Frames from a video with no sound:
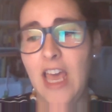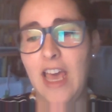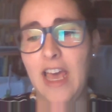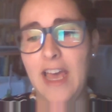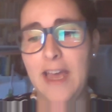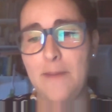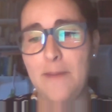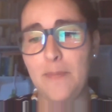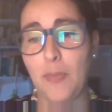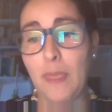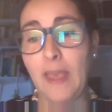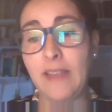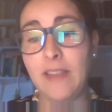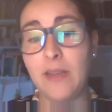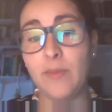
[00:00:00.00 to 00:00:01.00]

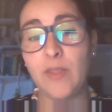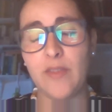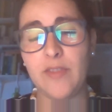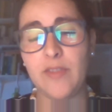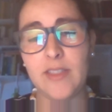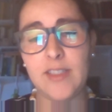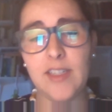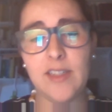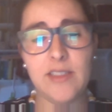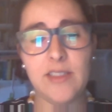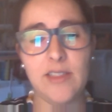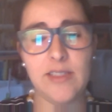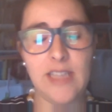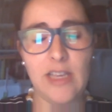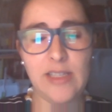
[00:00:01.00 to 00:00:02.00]
In terms of the
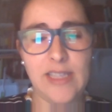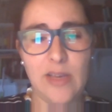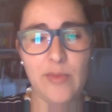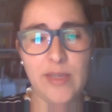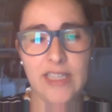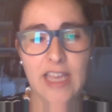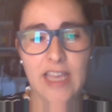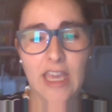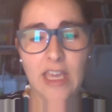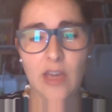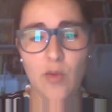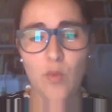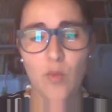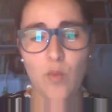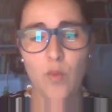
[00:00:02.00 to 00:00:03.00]
turtles, as I was saying,
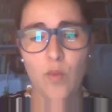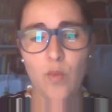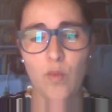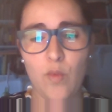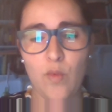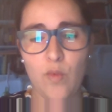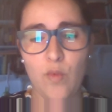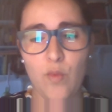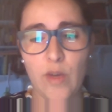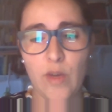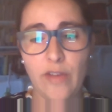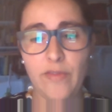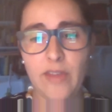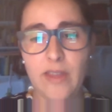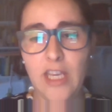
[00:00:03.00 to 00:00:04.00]
one
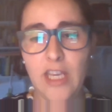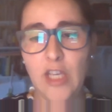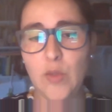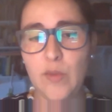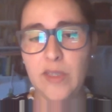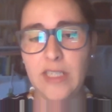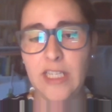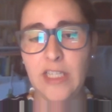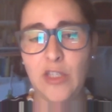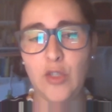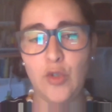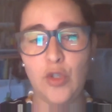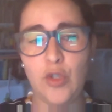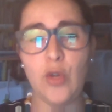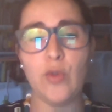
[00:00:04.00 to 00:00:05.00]
of the things we did
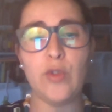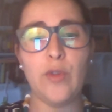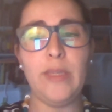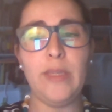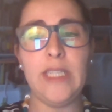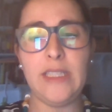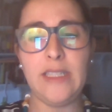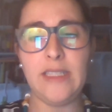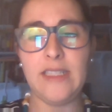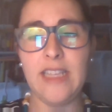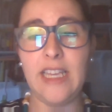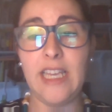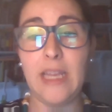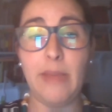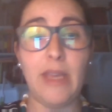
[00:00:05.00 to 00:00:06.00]
to show communities they
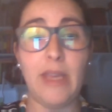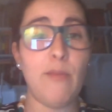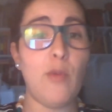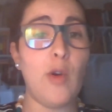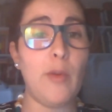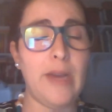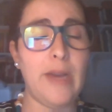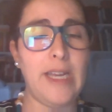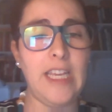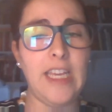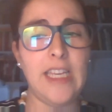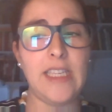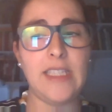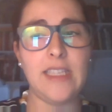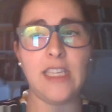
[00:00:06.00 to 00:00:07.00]
can make more
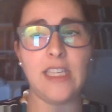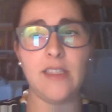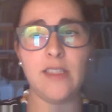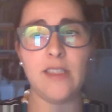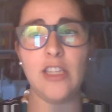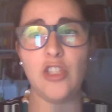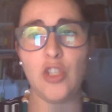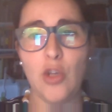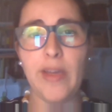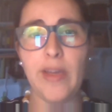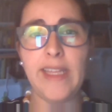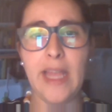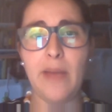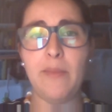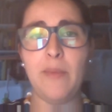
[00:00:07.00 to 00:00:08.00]
money is
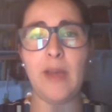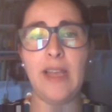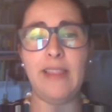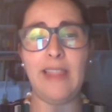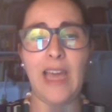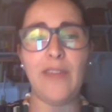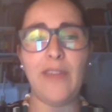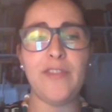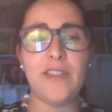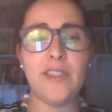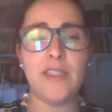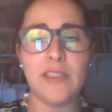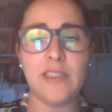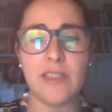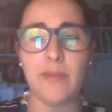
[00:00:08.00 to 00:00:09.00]
showing them a live
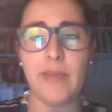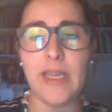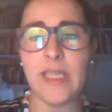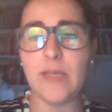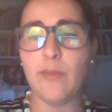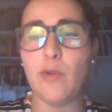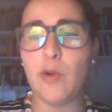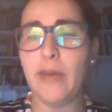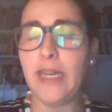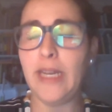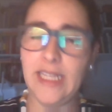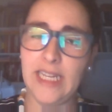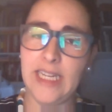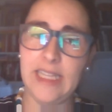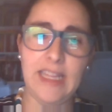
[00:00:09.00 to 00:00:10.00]
turtle makes more
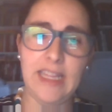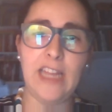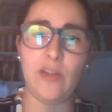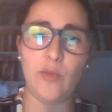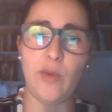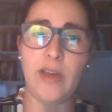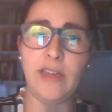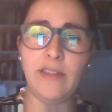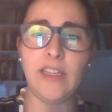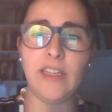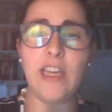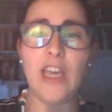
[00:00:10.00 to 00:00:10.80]
money than a dead one.